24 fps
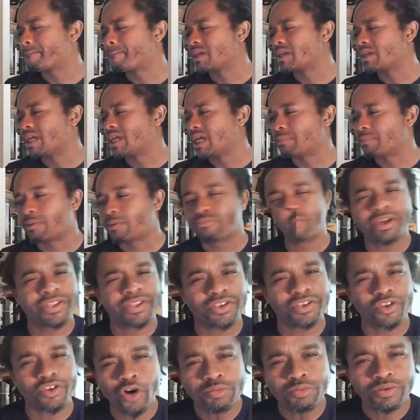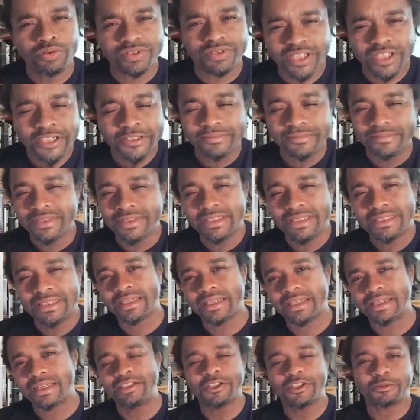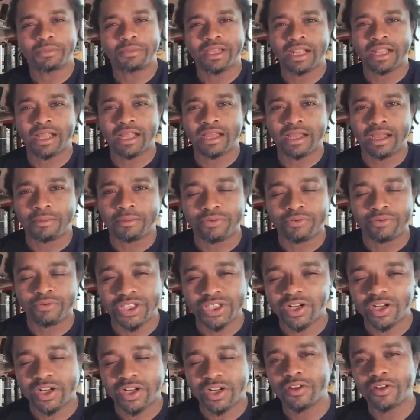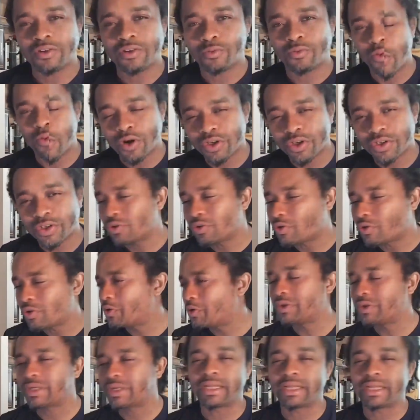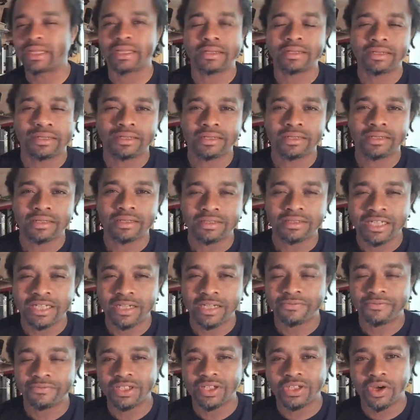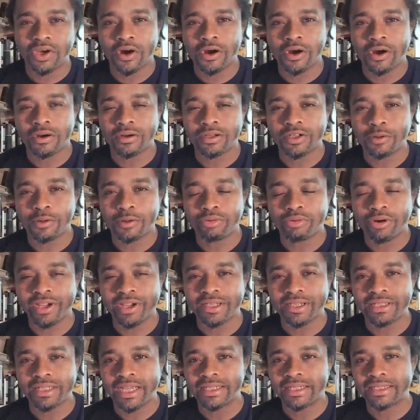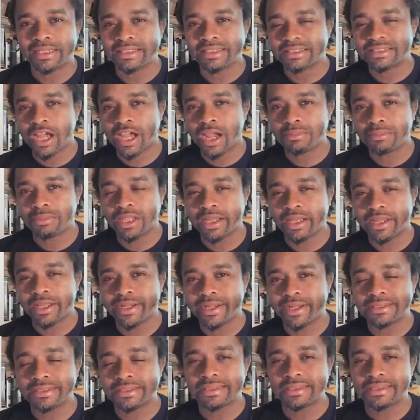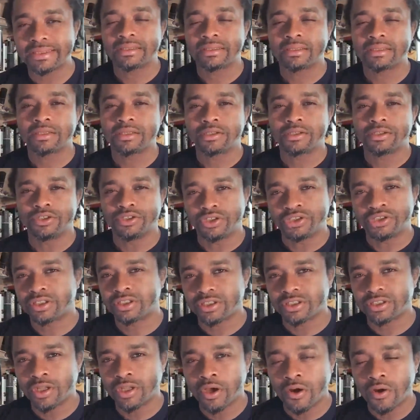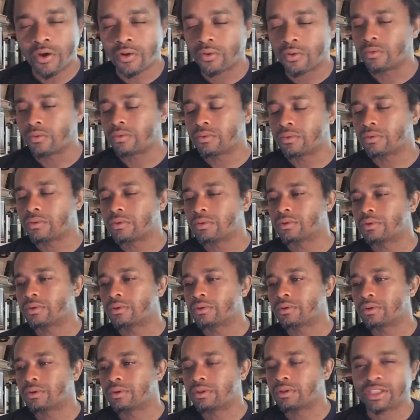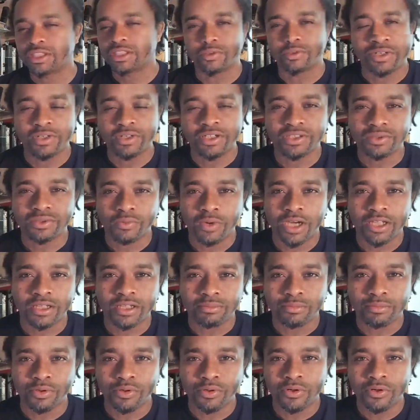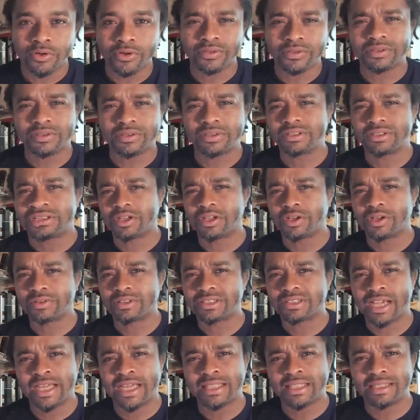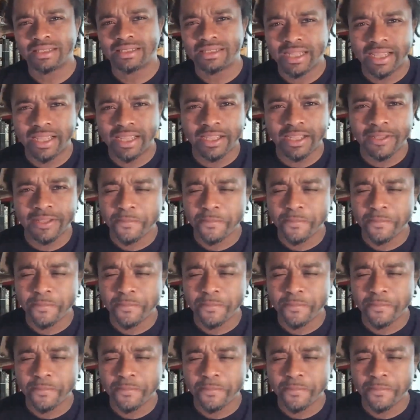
And my brother Noble something, he said, look, man, I appreciate all the work you're doing, and you definitely are, you know, breaking down these timelines. Just know that the reason why the Moors, you know, signed the date,